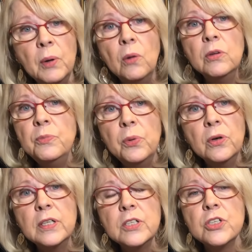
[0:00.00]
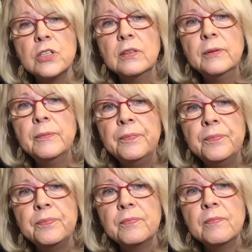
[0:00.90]
bowl of porridge.
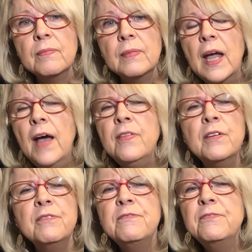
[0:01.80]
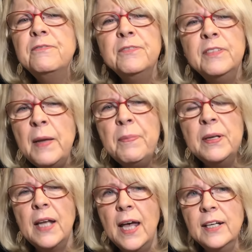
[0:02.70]
And the
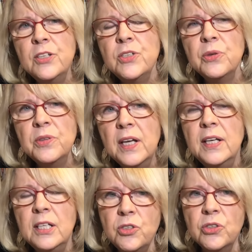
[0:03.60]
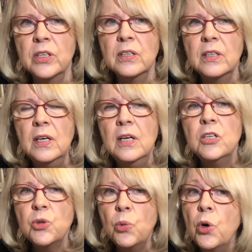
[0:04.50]
flippant attitude that he took
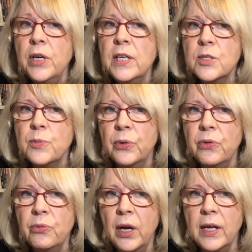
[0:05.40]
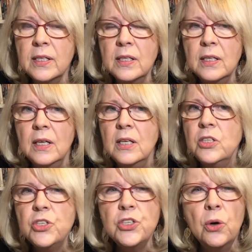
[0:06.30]
toward his birthright
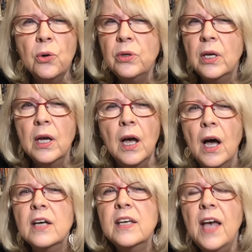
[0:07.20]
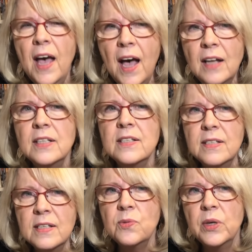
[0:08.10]
showed a callous
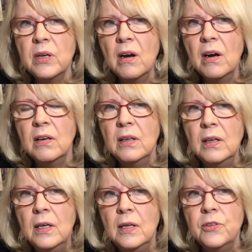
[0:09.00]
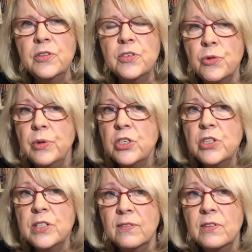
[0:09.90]
disregard for the
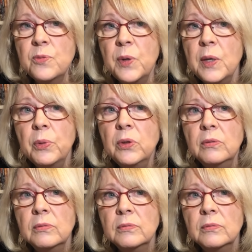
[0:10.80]
traditions of his people,